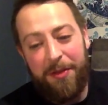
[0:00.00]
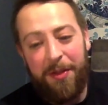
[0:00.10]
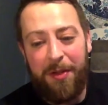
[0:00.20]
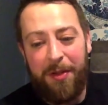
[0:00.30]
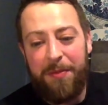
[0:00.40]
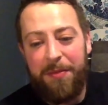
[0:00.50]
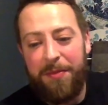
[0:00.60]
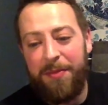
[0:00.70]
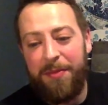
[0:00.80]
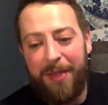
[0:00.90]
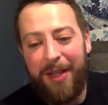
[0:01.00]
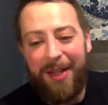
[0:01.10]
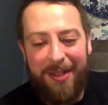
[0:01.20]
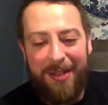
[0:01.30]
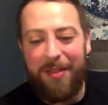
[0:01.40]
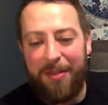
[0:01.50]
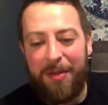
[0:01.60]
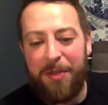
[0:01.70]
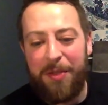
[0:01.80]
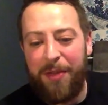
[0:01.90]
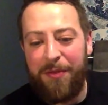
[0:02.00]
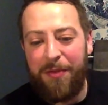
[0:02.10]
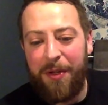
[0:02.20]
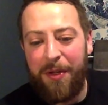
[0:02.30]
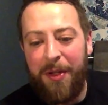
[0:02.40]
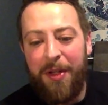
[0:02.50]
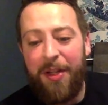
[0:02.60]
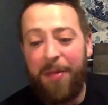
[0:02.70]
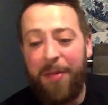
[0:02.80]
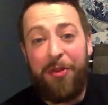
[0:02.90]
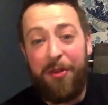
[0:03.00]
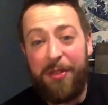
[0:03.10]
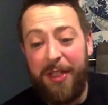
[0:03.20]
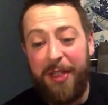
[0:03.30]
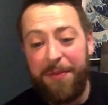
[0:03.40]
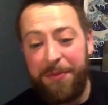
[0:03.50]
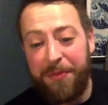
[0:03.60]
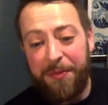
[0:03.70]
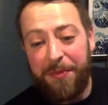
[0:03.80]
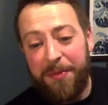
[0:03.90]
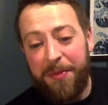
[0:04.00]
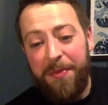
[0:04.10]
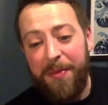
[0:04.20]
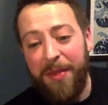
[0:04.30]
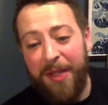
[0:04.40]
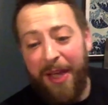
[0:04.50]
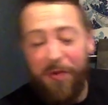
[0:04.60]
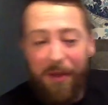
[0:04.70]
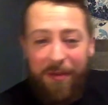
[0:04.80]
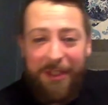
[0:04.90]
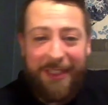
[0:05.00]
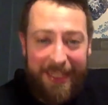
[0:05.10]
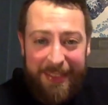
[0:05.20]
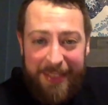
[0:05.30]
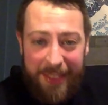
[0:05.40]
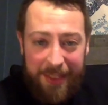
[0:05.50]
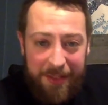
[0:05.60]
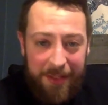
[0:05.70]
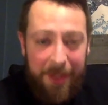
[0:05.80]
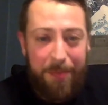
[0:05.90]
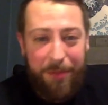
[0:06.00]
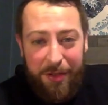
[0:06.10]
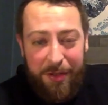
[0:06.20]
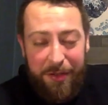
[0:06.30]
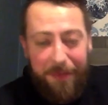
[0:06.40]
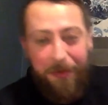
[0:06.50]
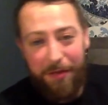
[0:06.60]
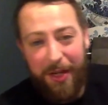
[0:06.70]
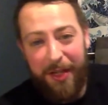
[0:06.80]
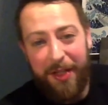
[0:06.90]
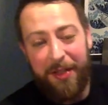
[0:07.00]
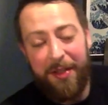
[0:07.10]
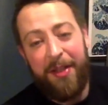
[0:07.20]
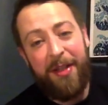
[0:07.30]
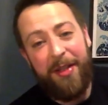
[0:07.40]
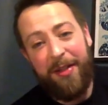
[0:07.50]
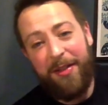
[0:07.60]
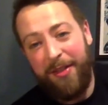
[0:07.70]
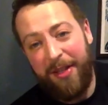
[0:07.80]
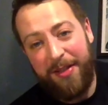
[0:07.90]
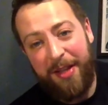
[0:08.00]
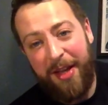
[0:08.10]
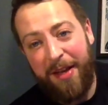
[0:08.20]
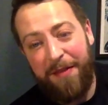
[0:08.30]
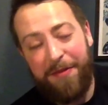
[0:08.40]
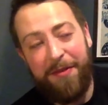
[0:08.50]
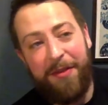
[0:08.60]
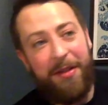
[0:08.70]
I got a decent amount of space for it. Number 13. Have you ever sent in a book for grading? Yes, I have.